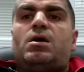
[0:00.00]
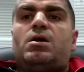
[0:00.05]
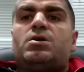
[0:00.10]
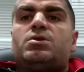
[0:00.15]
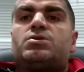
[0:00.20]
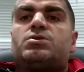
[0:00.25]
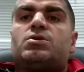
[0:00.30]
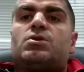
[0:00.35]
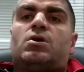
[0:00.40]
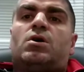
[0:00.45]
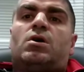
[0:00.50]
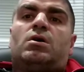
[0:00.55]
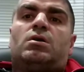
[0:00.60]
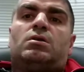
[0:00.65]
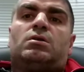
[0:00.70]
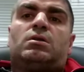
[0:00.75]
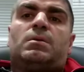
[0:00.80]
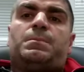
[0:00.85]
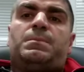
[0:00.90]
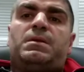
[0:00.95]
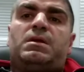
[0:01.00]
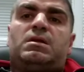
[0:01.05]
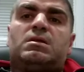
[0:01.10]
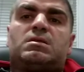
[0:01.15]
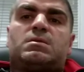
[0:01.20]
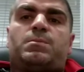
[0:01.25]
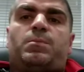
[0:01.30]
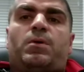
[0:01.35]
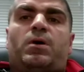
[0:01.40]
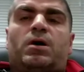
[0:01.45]
So the
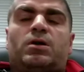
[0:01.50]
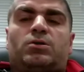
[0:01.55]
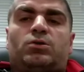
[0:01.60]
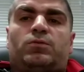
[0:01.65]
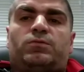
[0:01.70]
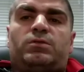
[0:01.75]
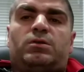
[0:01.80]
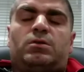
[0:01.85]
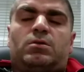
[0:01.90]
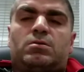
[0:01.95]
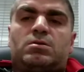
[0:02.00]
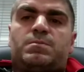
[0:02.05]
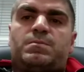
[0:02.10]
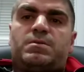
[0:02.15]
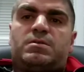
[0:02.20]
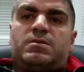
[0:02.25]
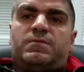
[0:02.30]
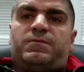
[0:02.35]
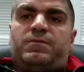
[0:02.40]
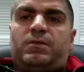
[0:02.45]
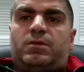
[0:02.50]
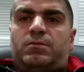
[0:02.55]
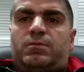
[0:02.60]
biggest part of the non-specific